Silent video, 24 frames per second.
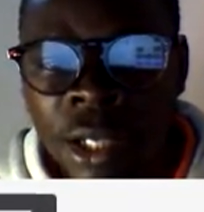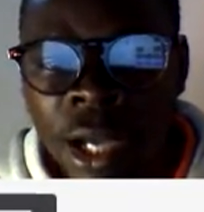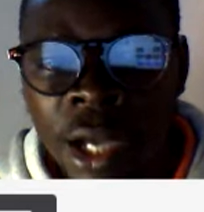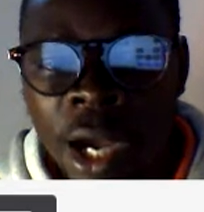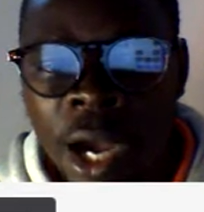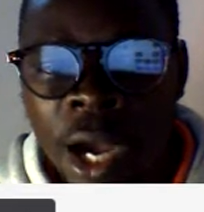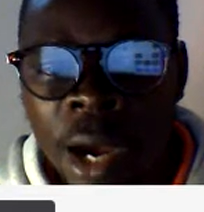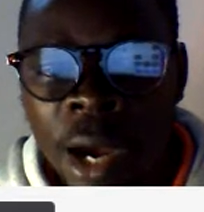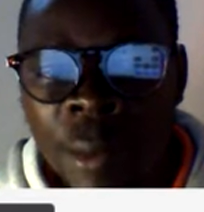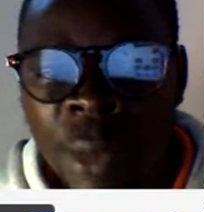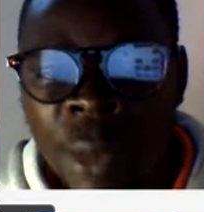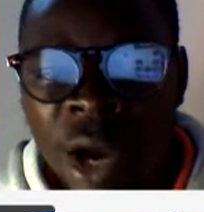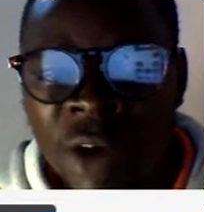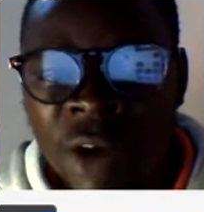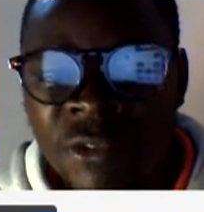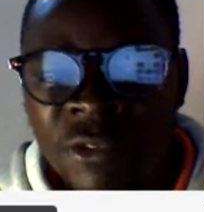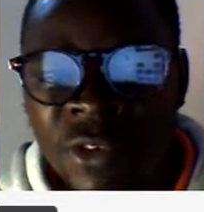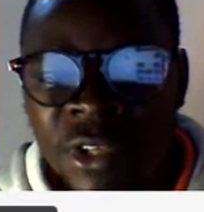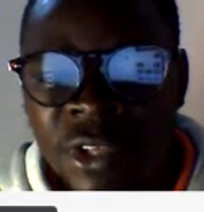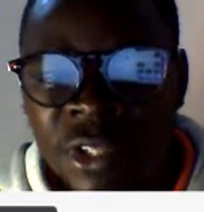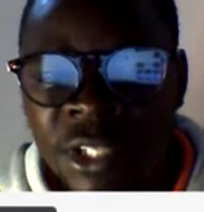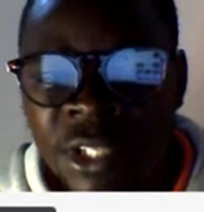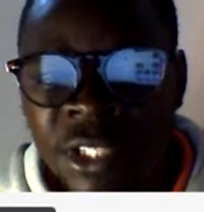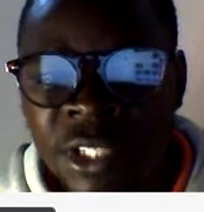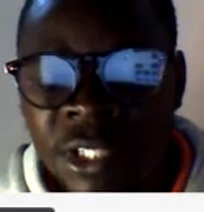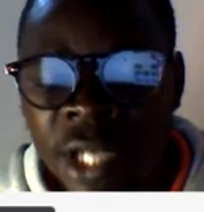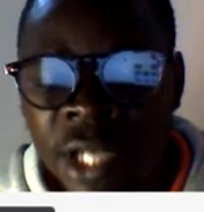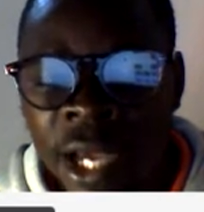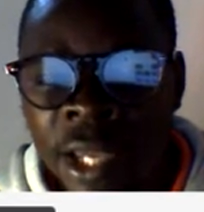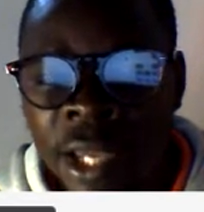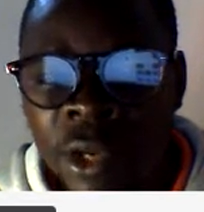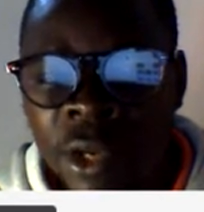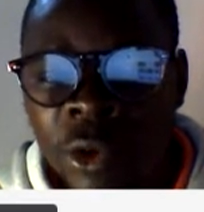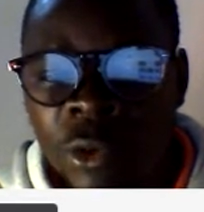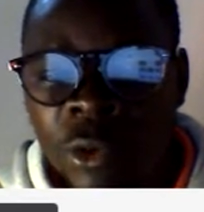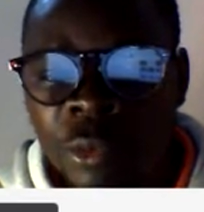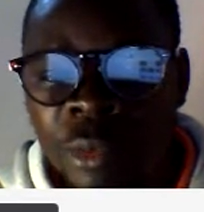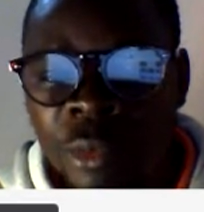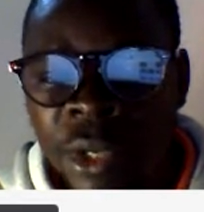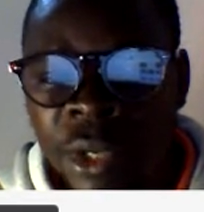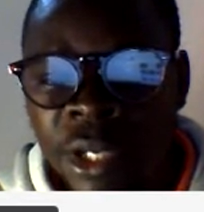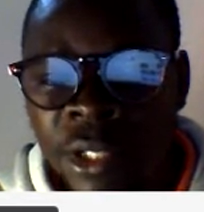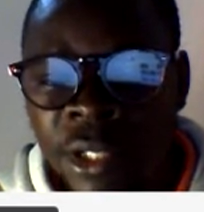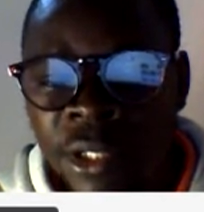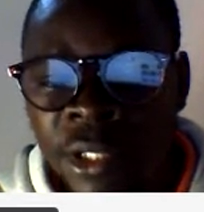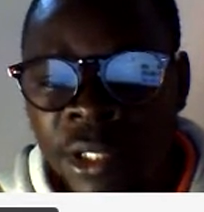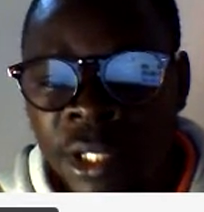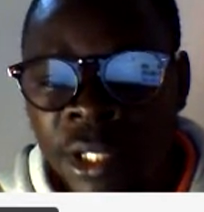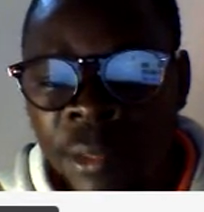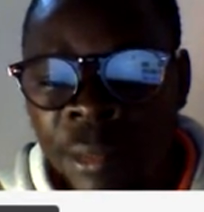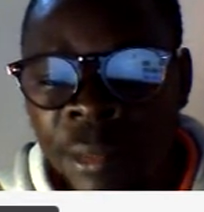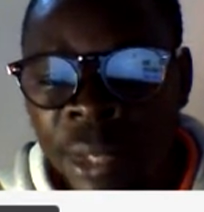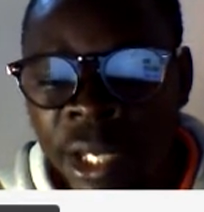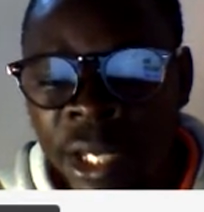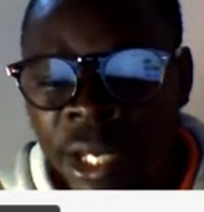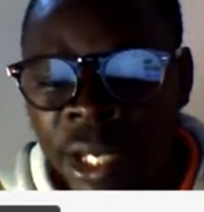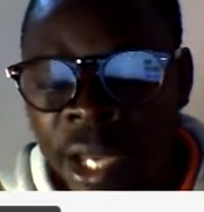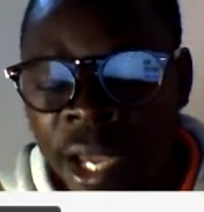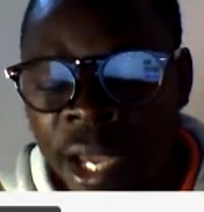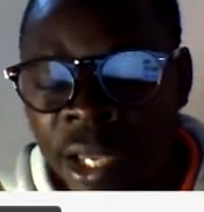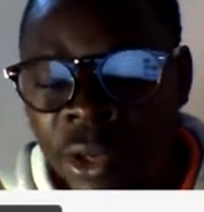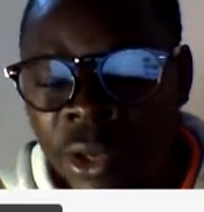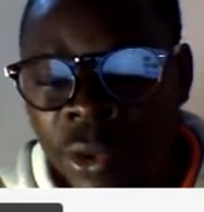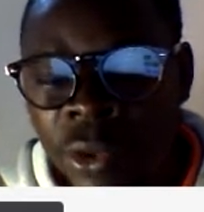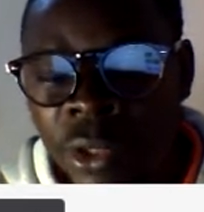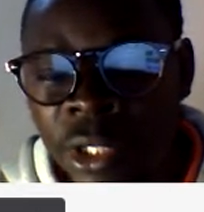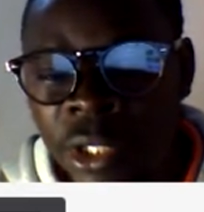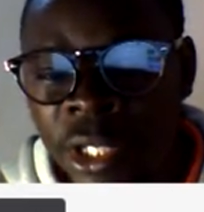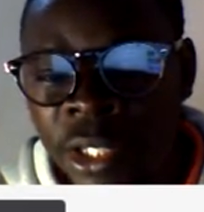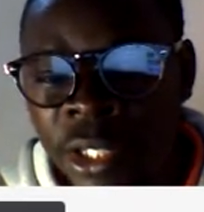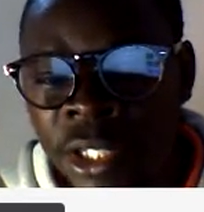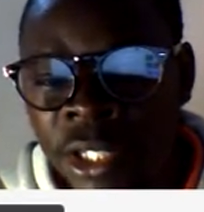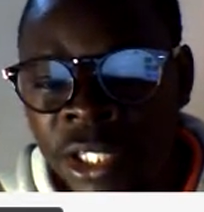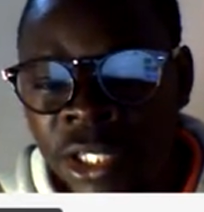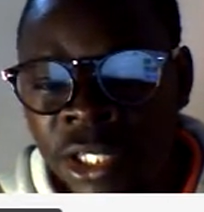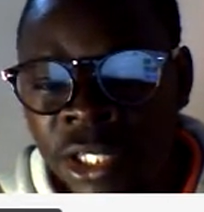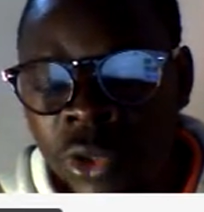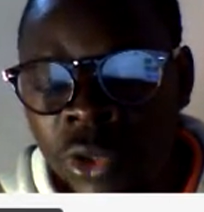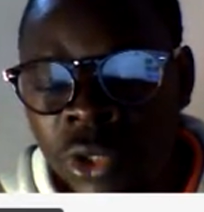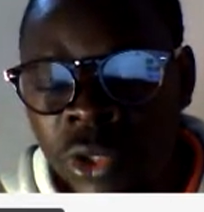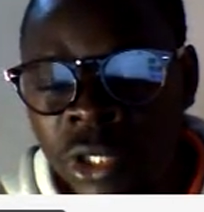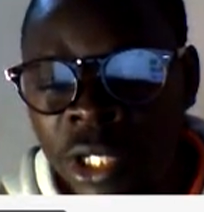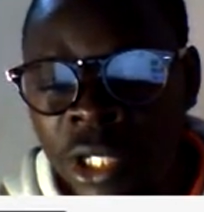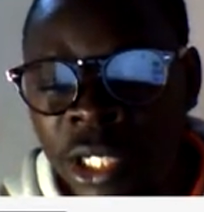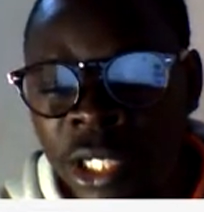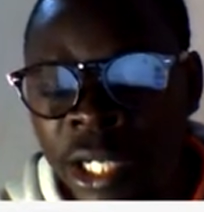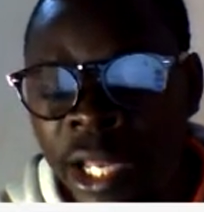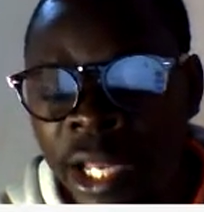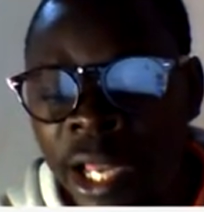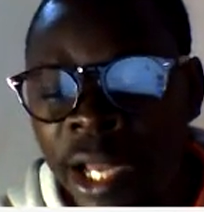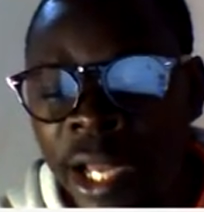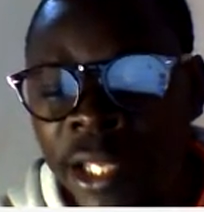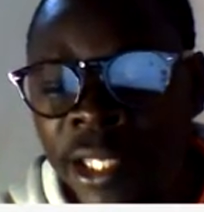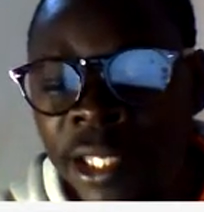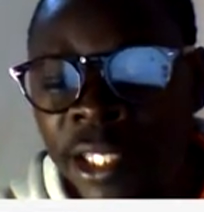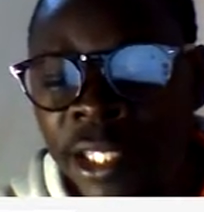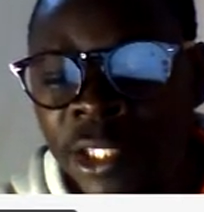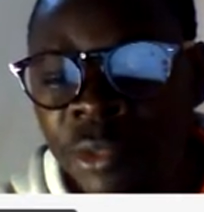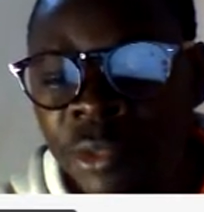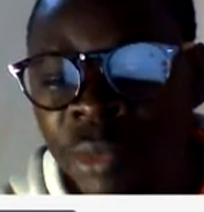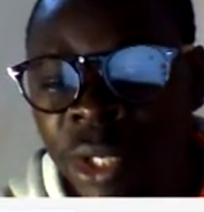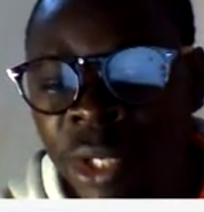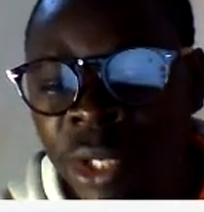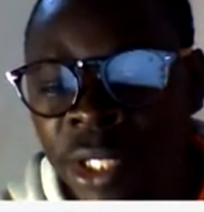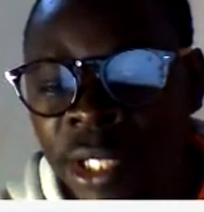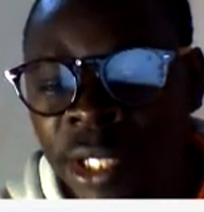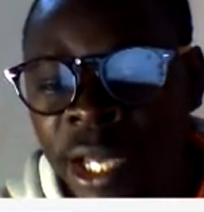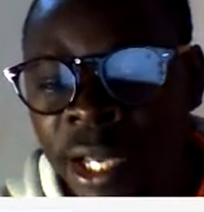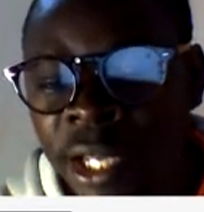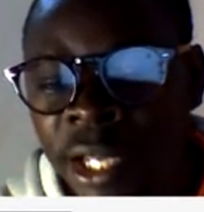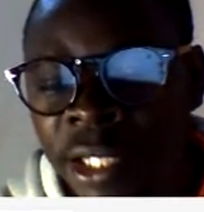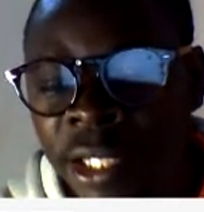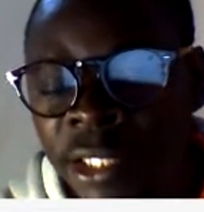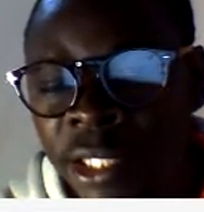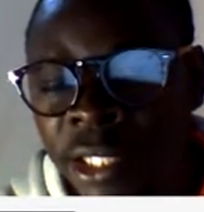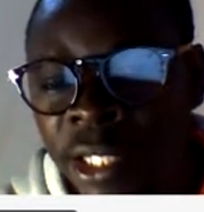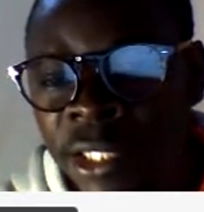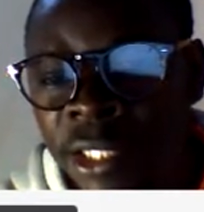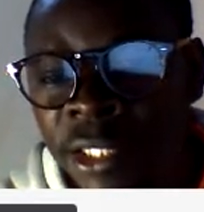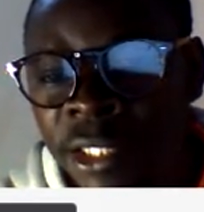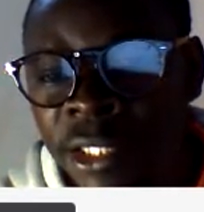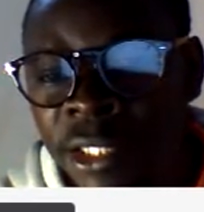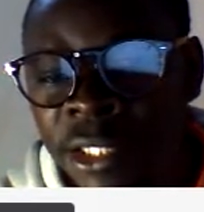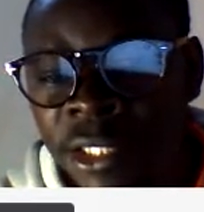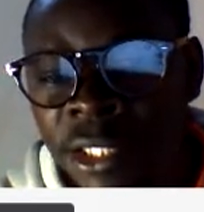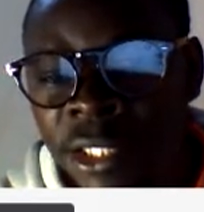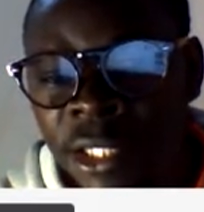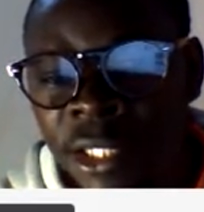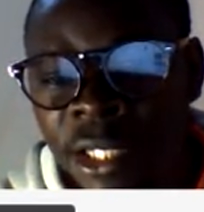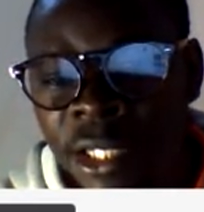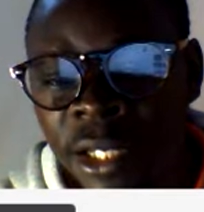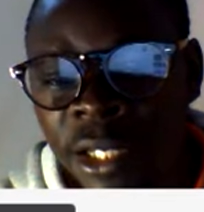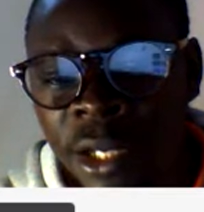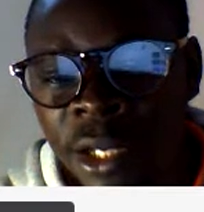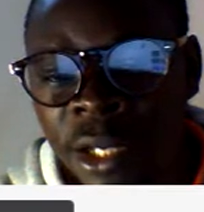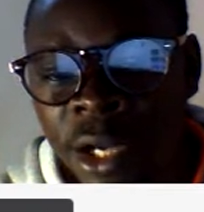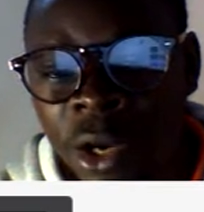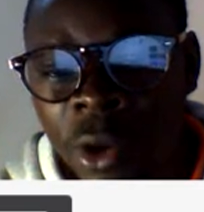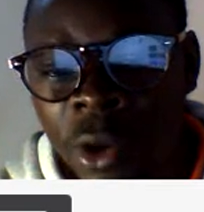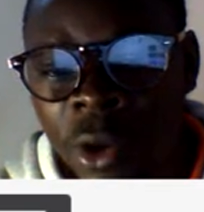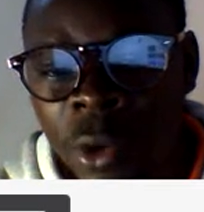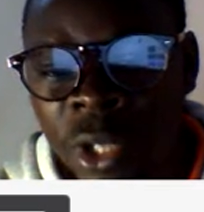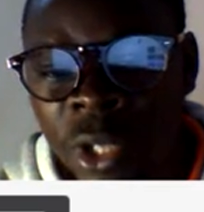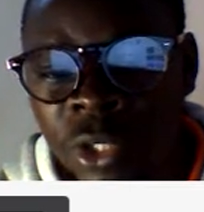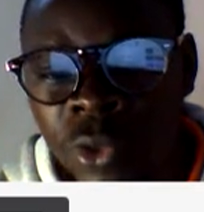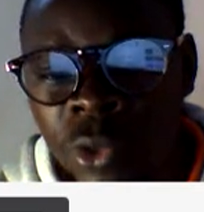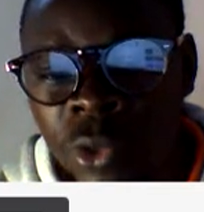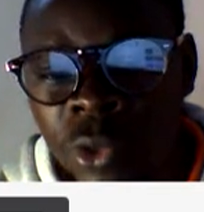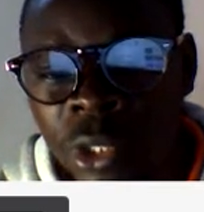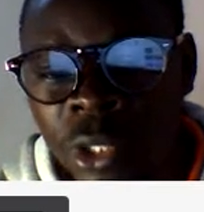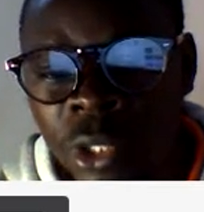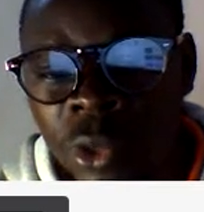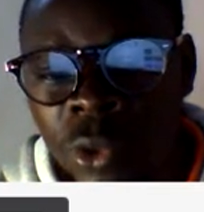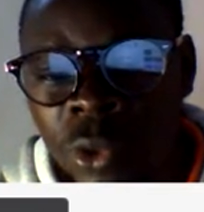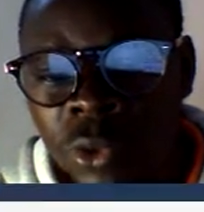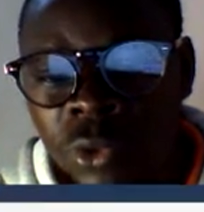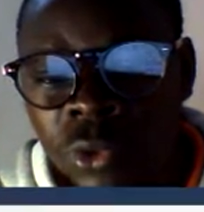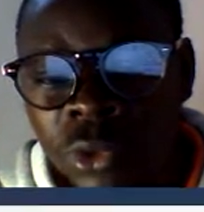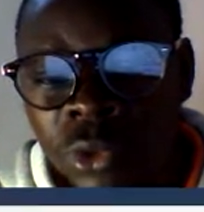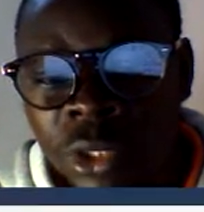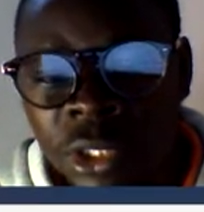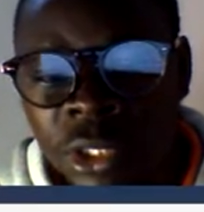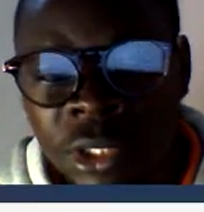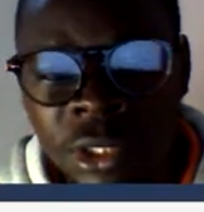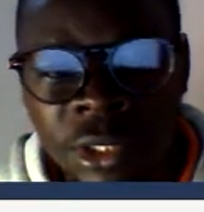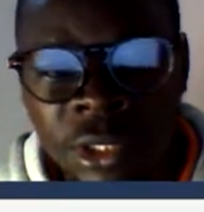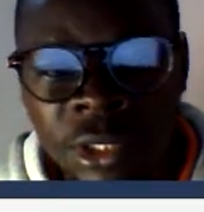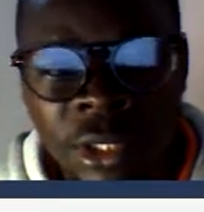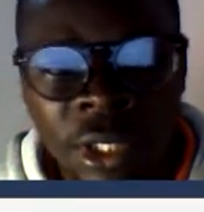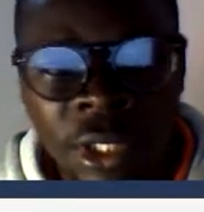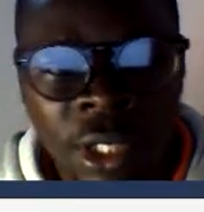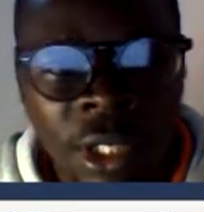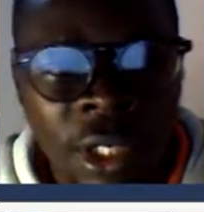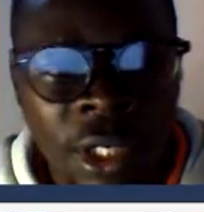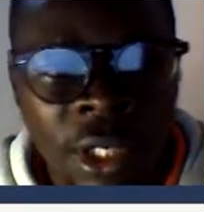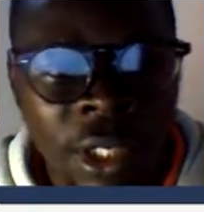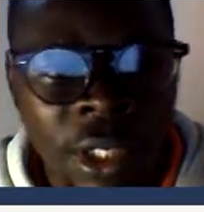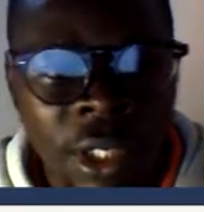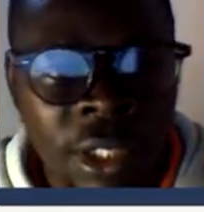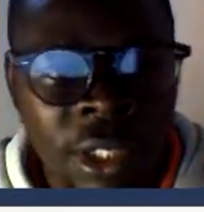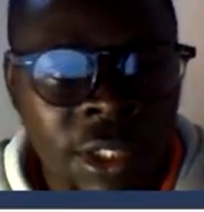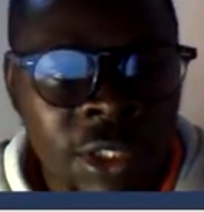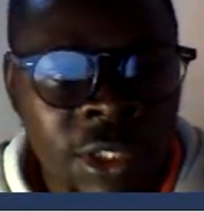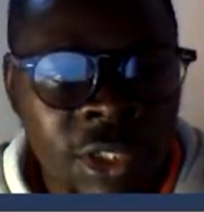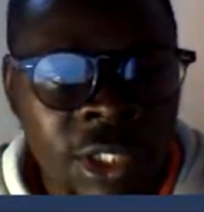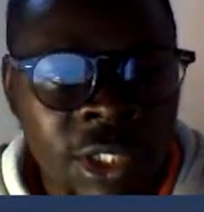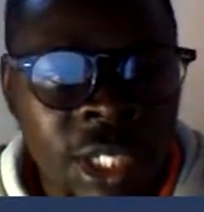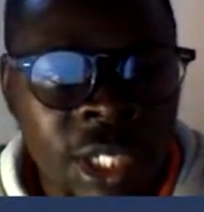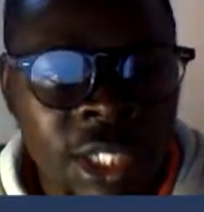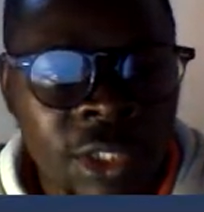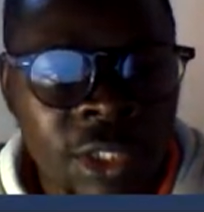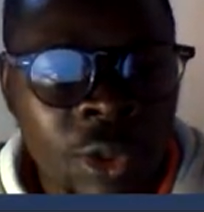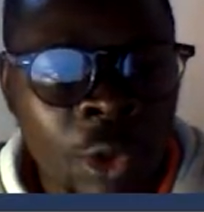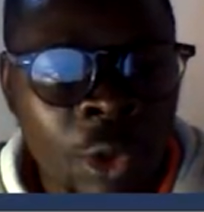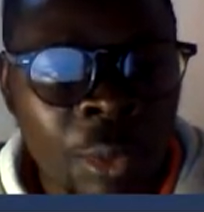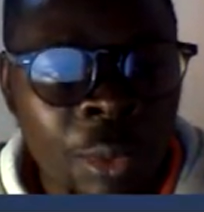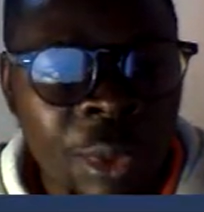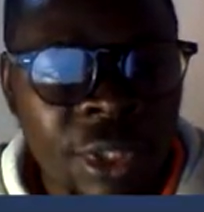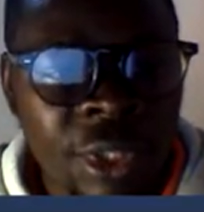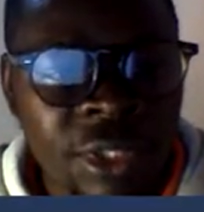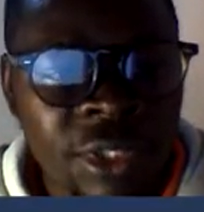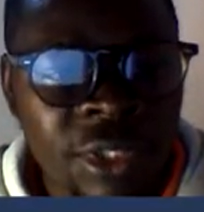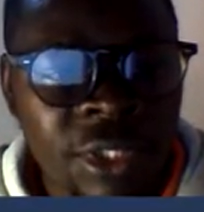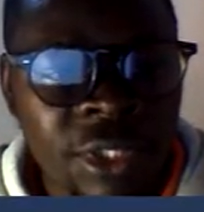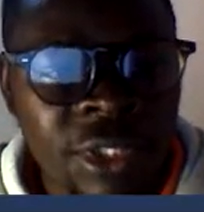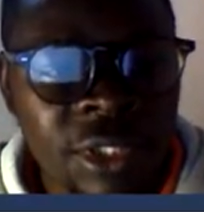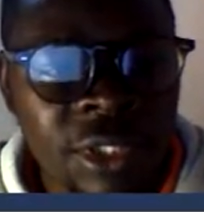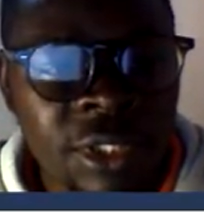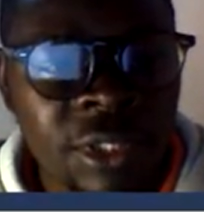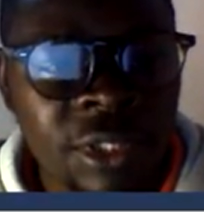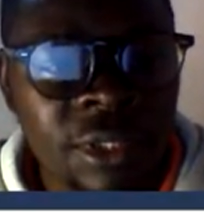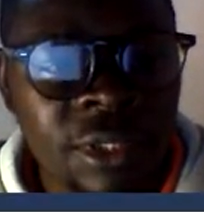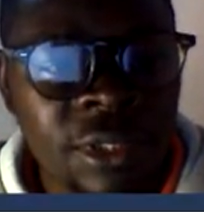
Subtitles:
I'm having this icon pen, the pen icon here. This shows that I can just make direct editing here. Once you click onto this, it just opens this.